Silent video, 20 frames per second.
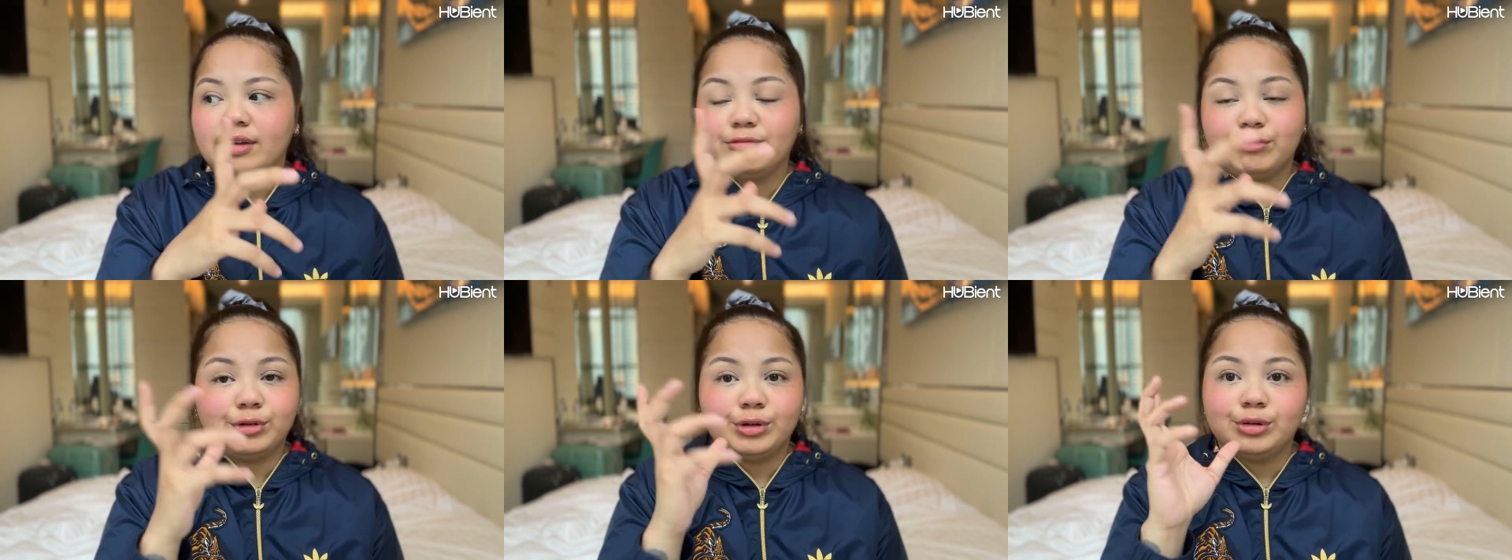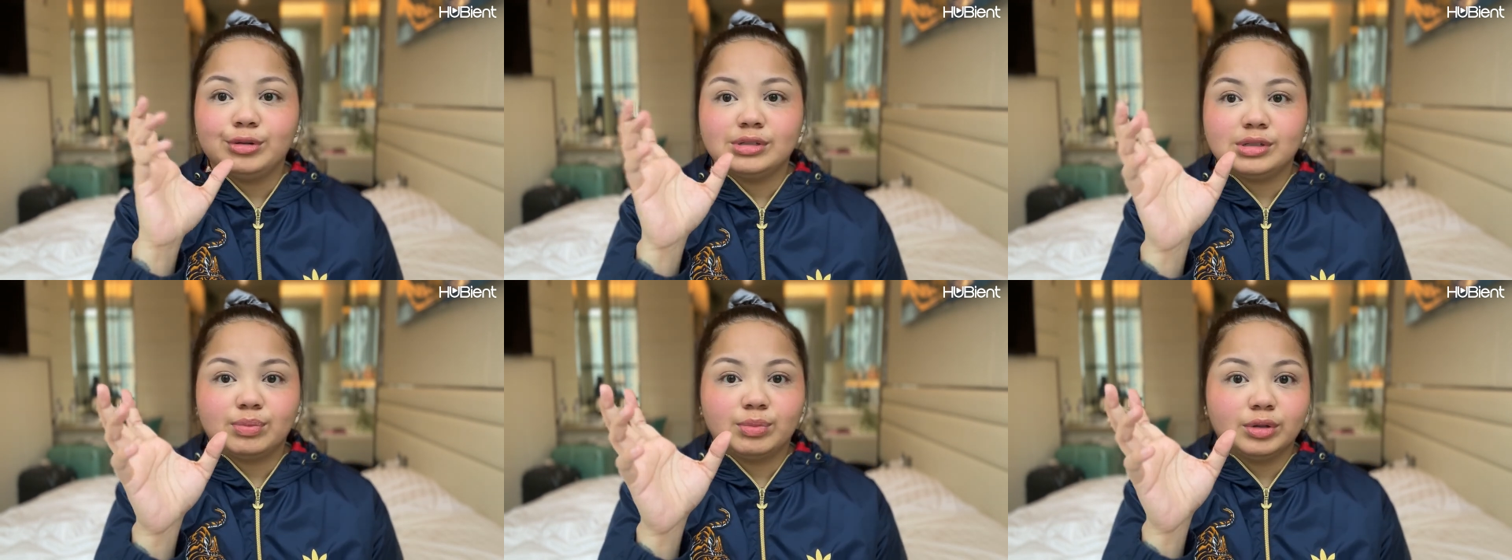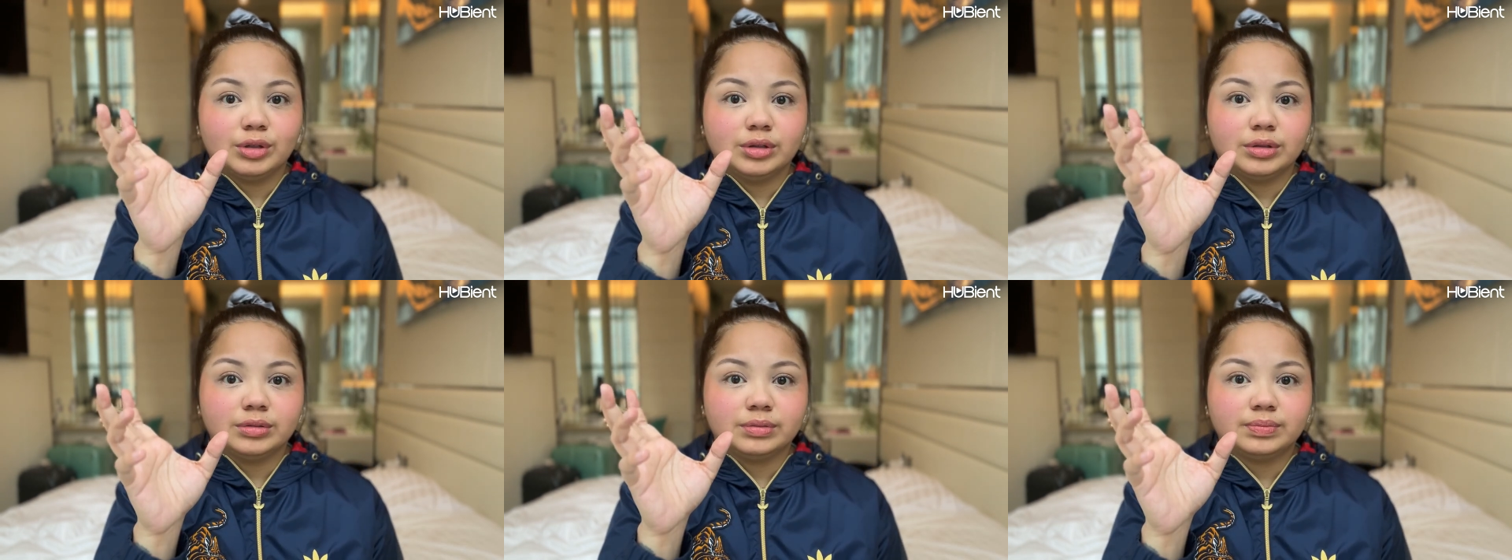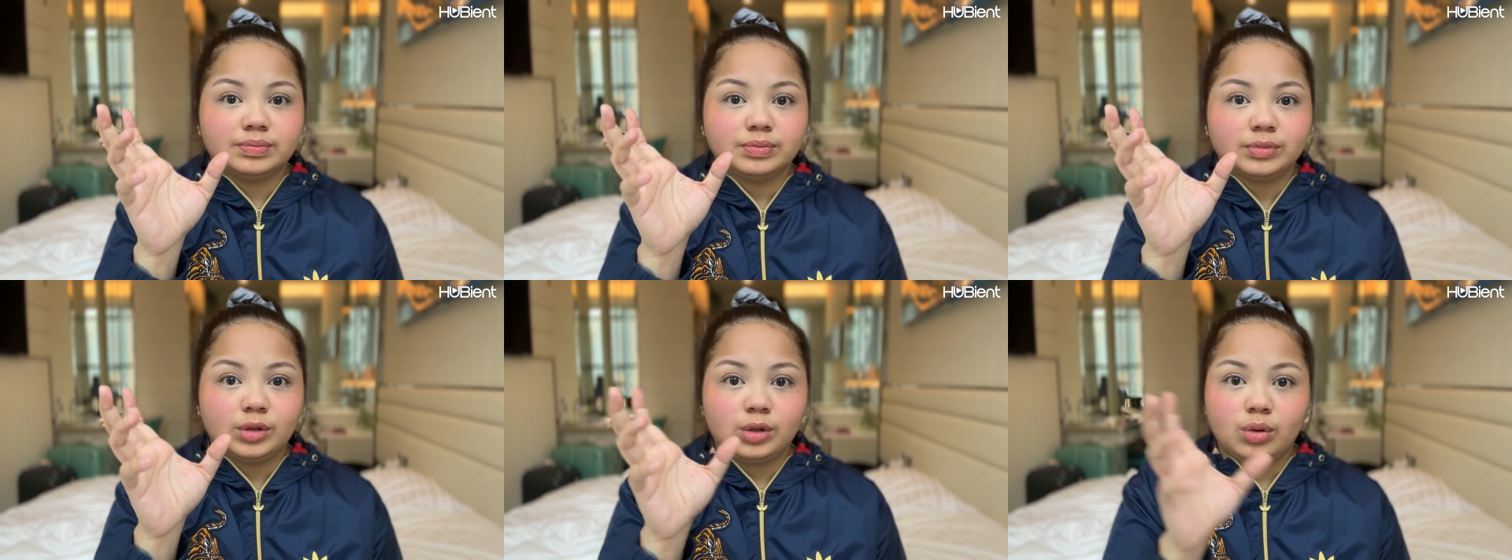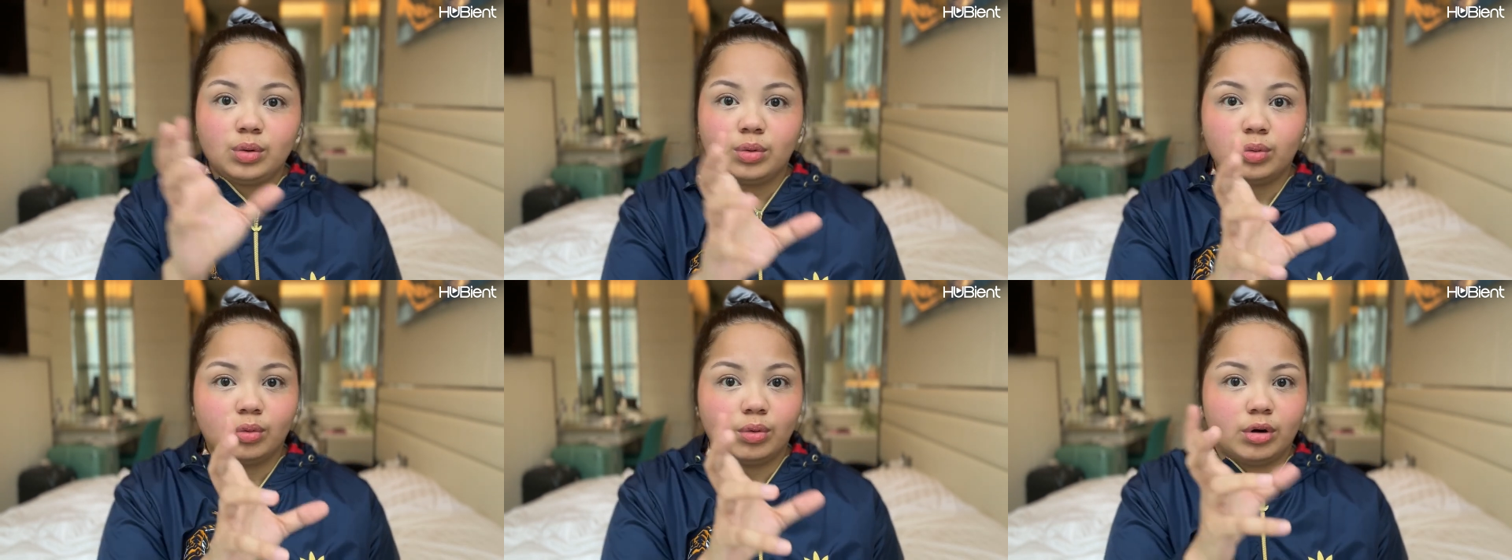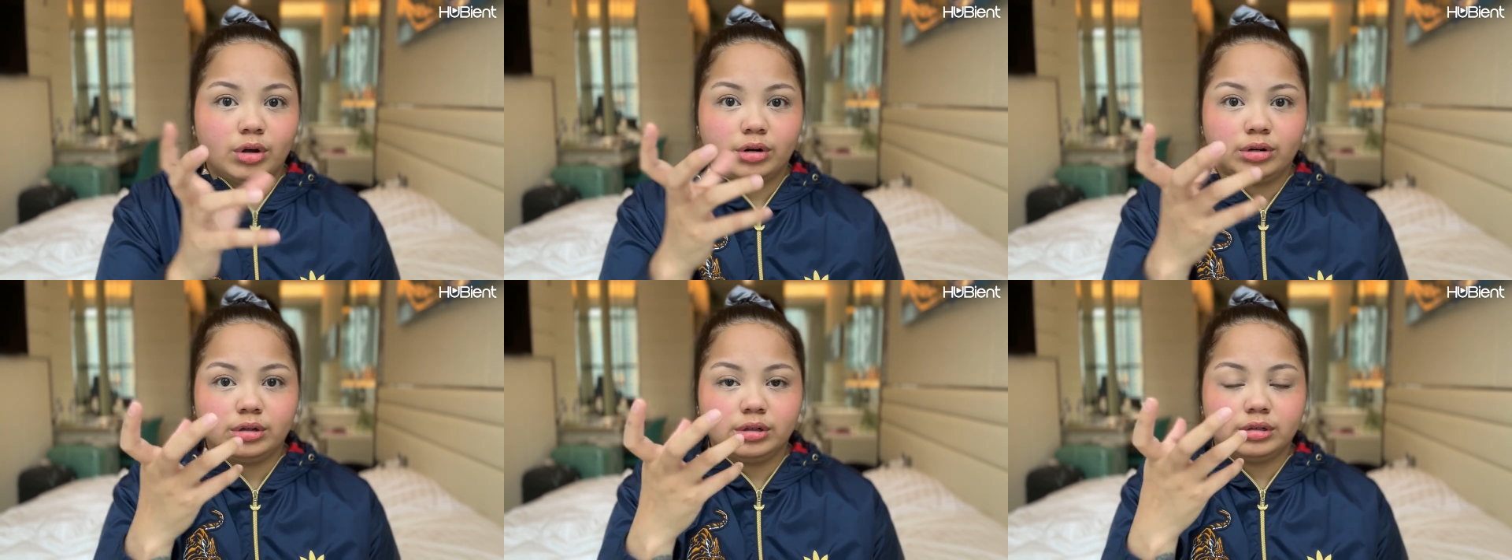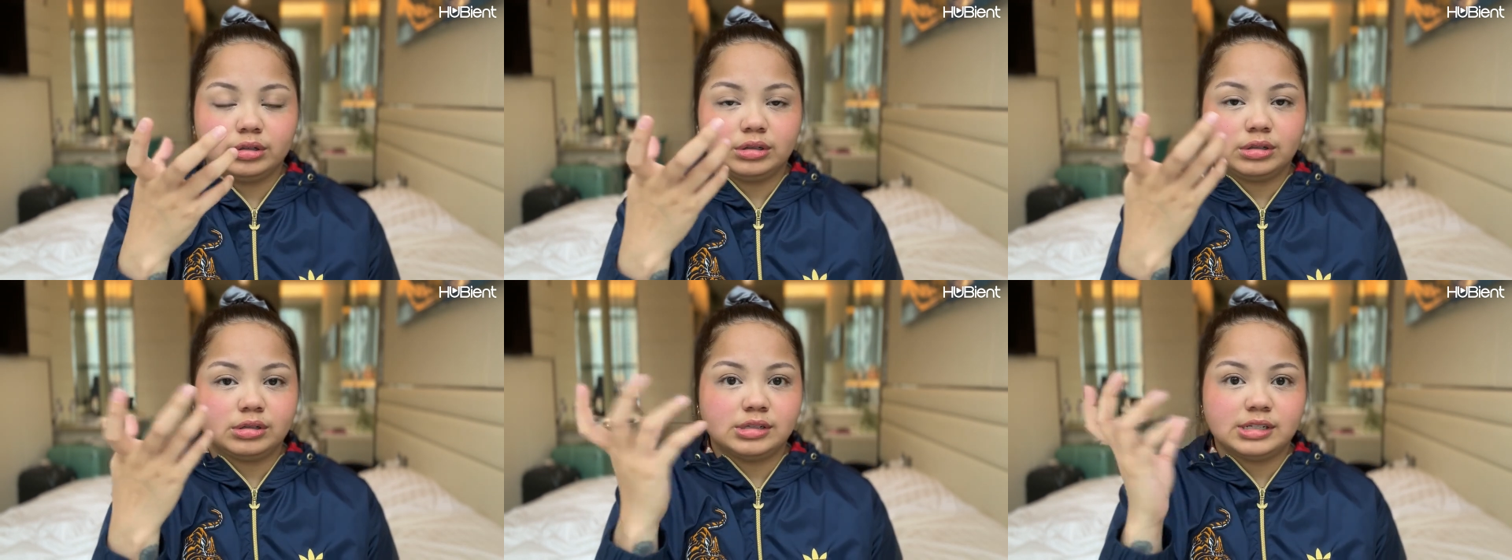reusable water
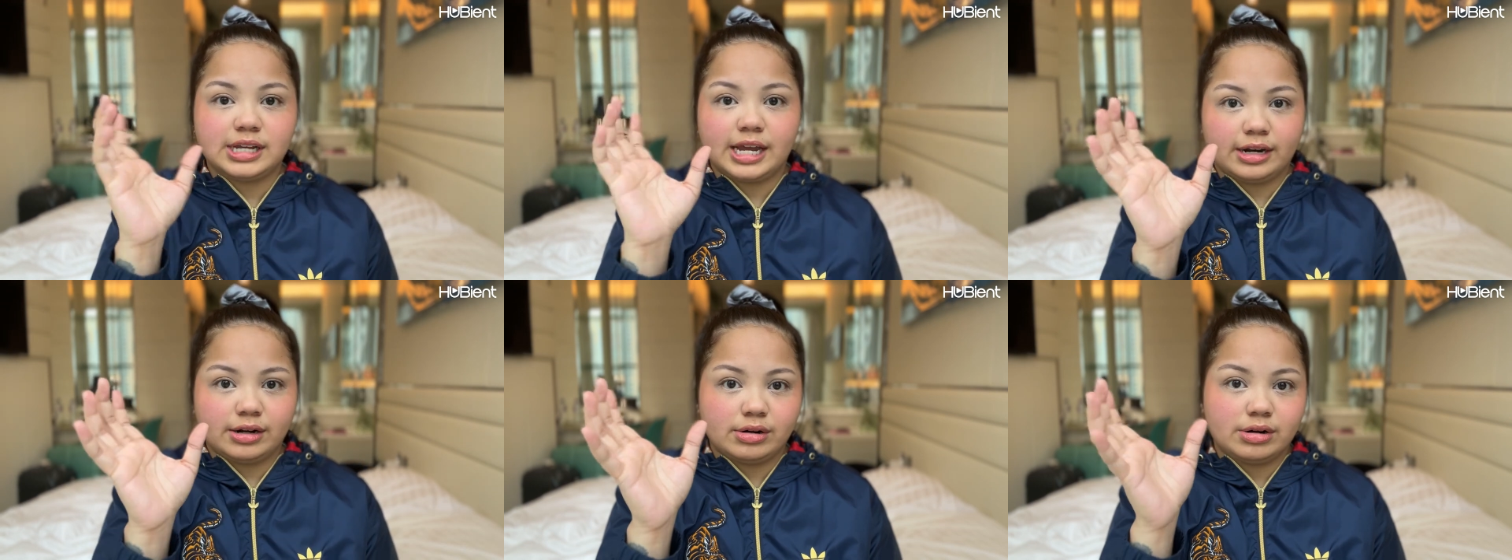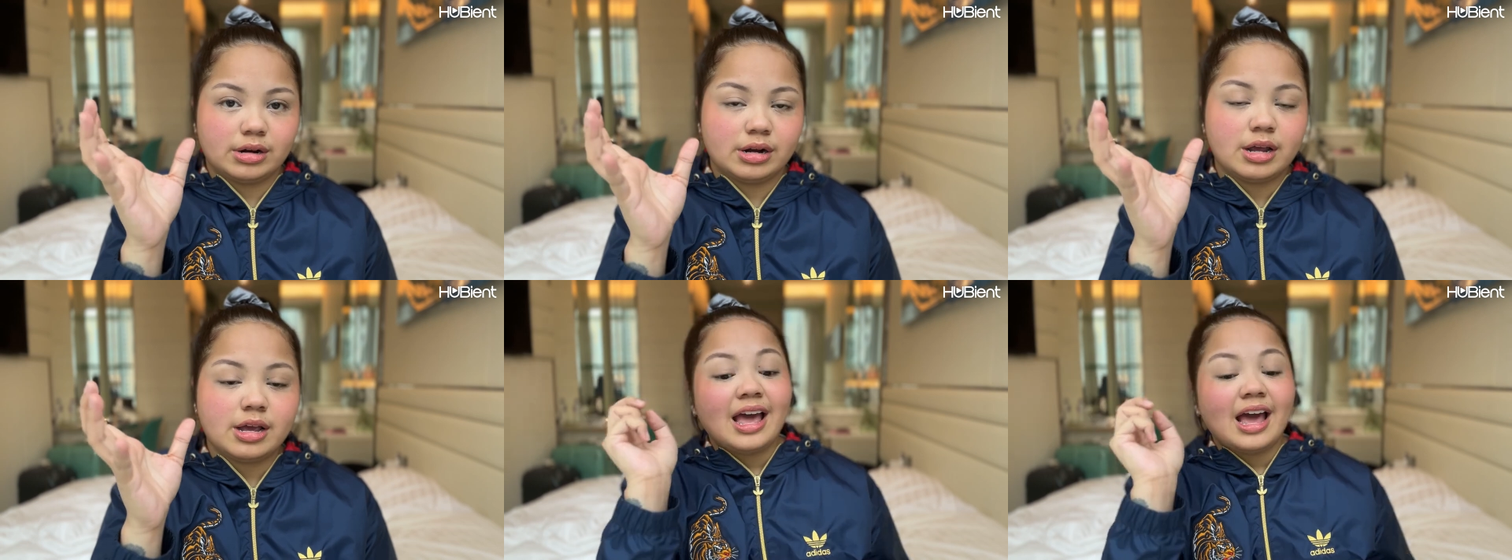container,